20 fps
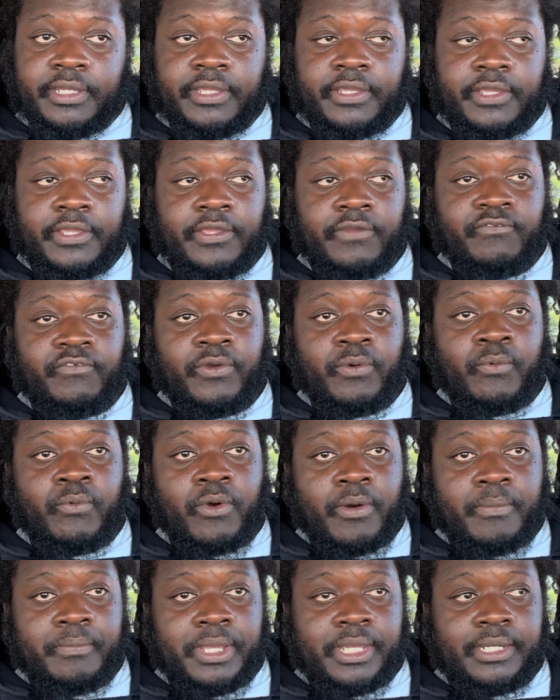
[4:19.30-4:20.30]
if
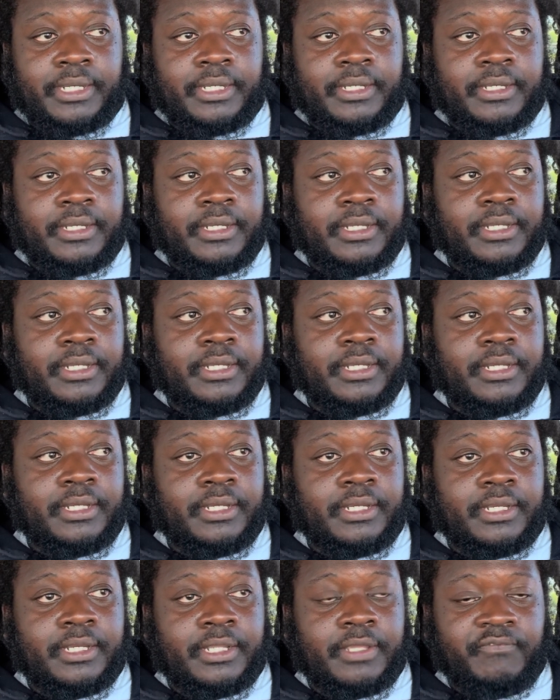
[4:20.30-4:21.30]

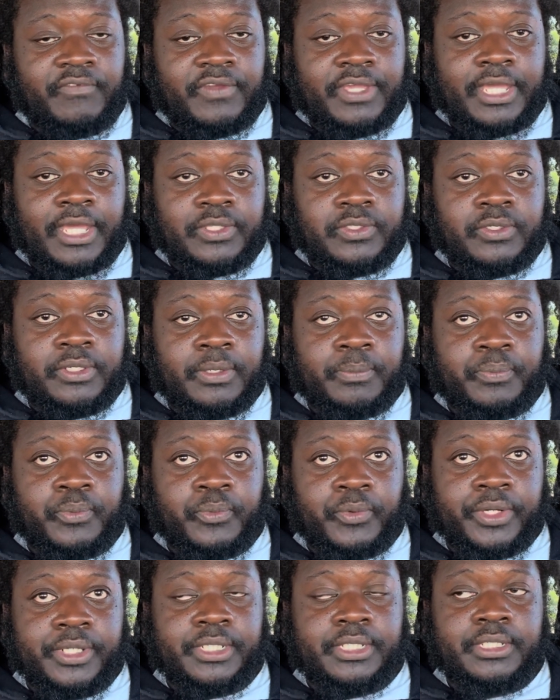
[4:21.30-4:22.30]
you get to the
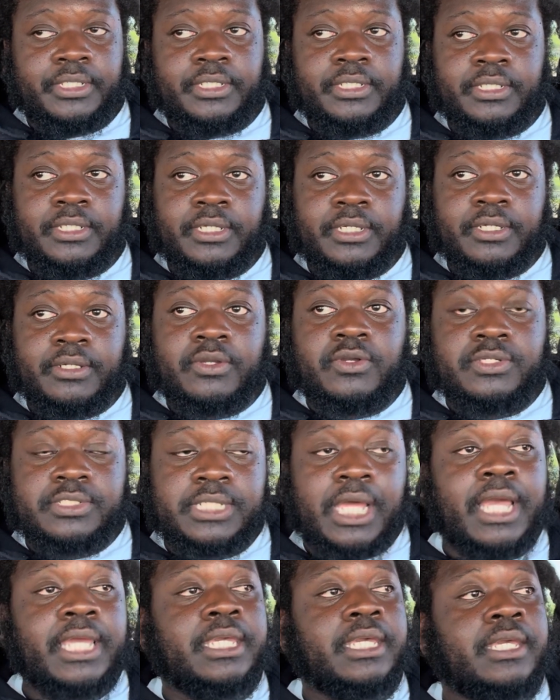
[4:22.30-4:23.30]
point, because
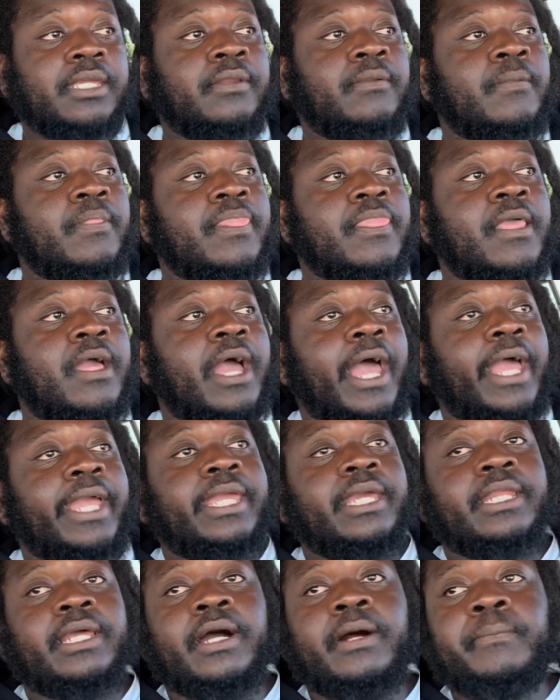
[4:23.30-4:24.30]
I can
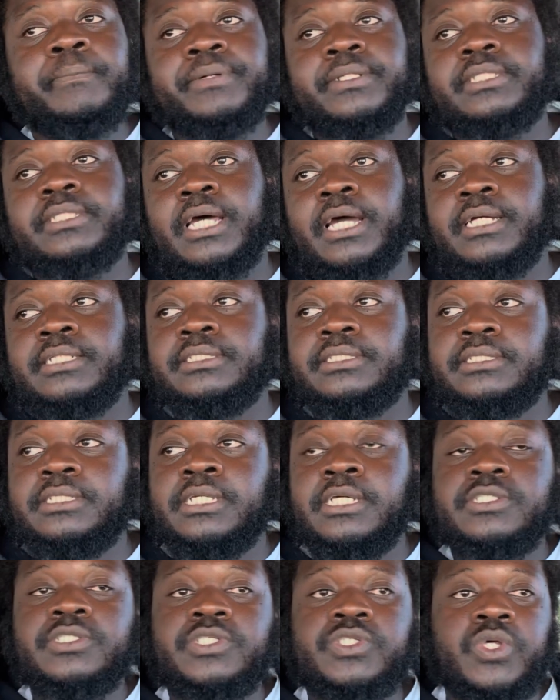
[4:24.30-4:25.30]
empathize.
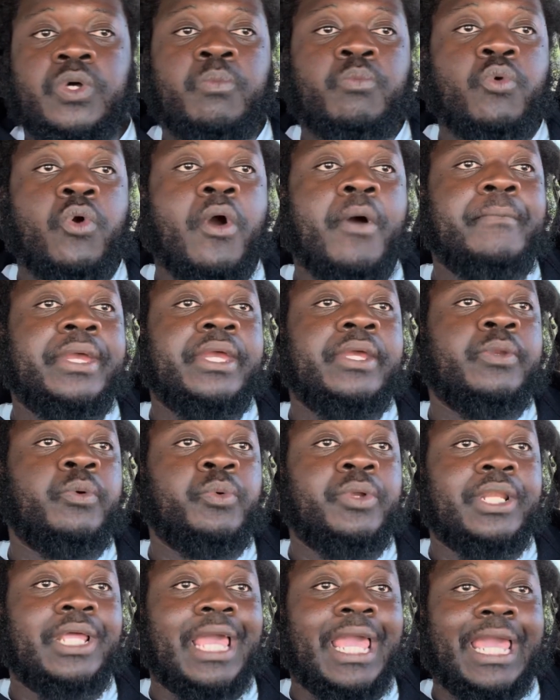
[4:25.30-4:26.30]
Some women
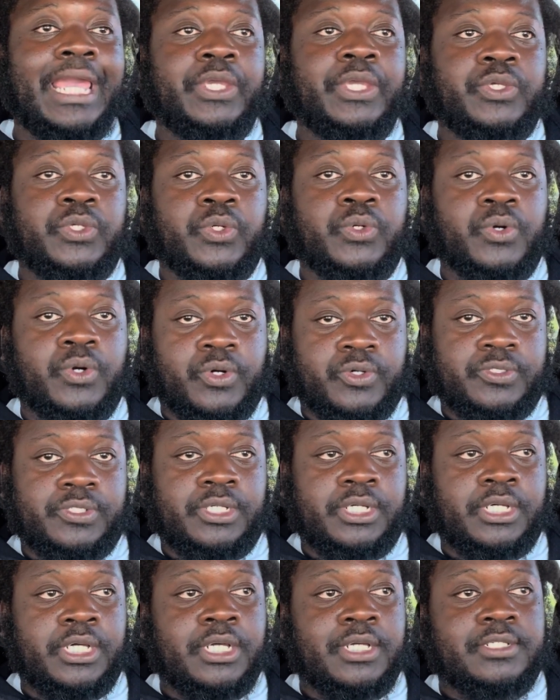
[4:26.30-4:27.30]
will egg you
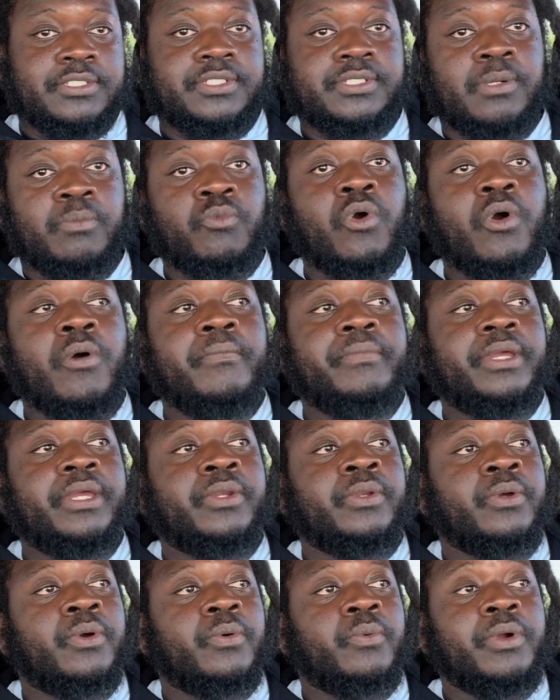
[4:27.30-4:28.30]
on. Some
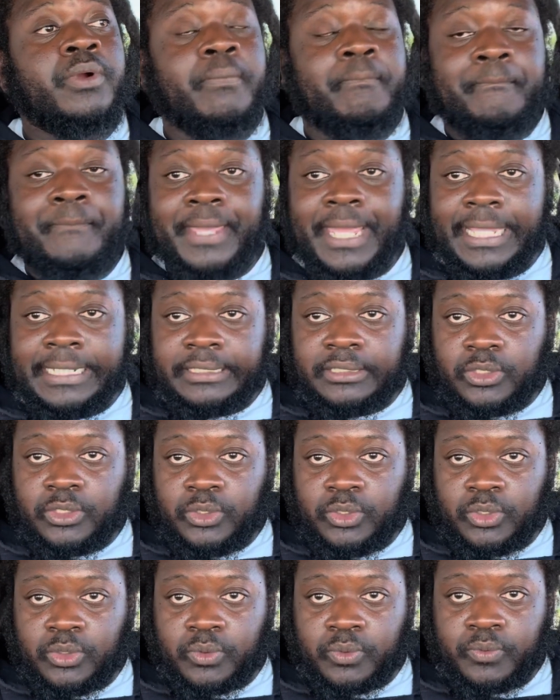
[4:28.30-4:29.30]
women will bait
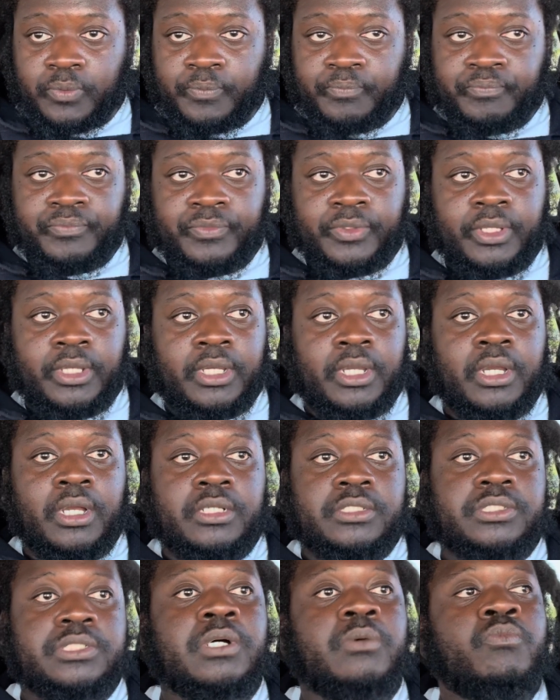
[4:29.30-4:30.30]
you.
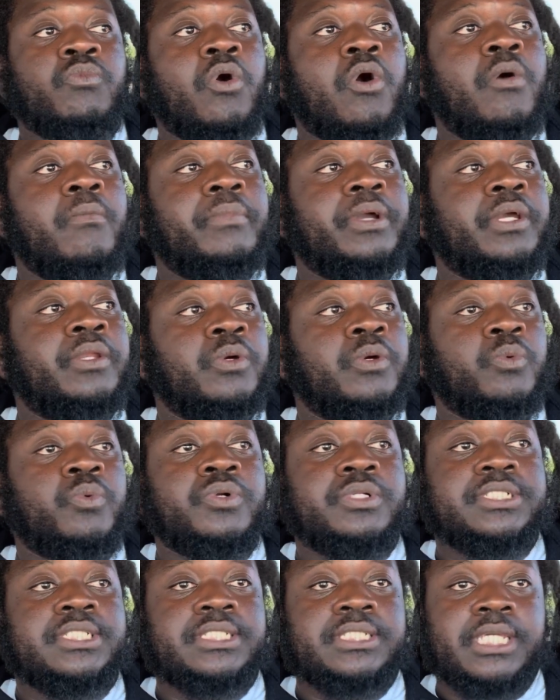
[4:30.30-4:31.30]
Some women
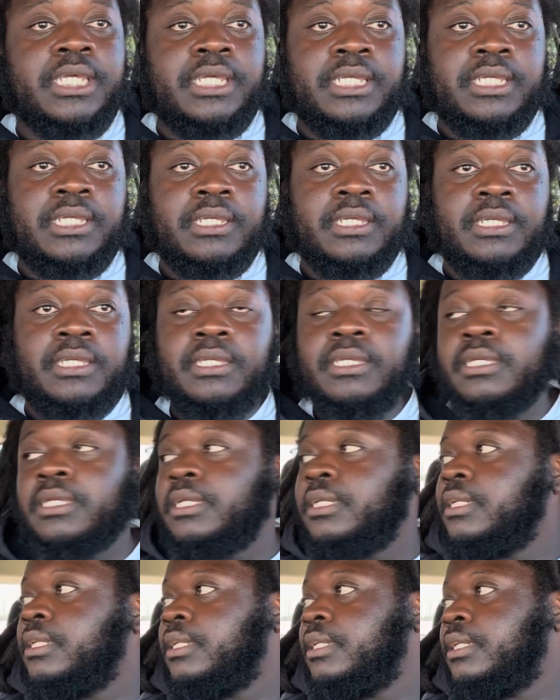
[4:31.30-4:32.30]
will say,
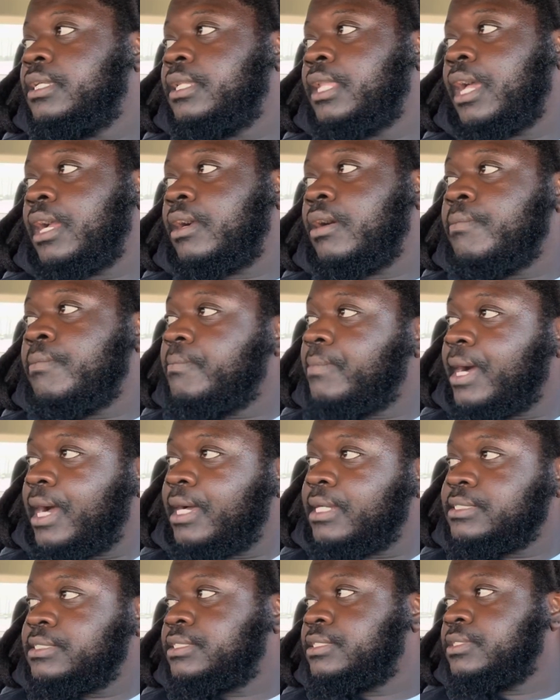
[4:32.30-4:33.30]
like in
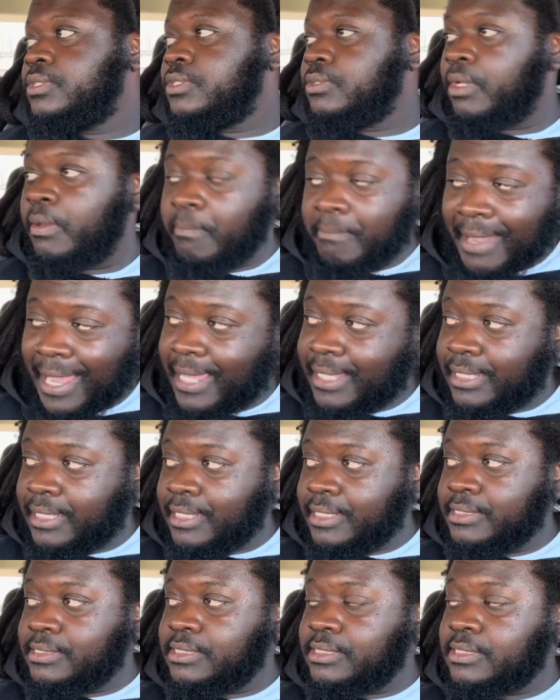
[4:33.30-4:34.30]
my
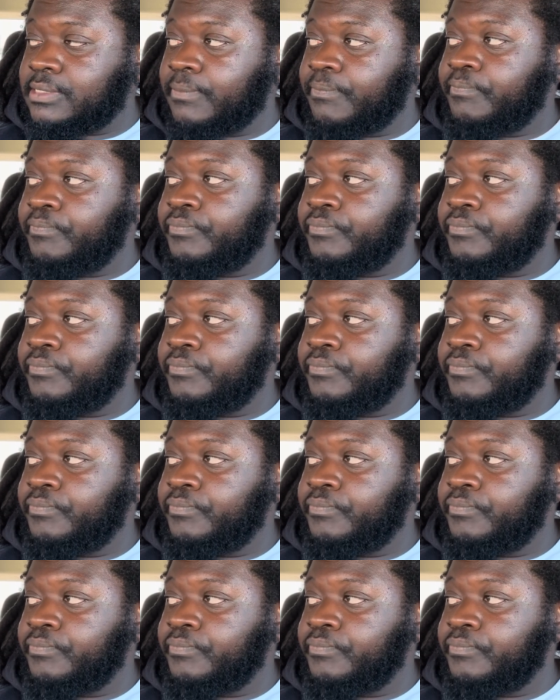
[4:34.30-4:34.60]
case,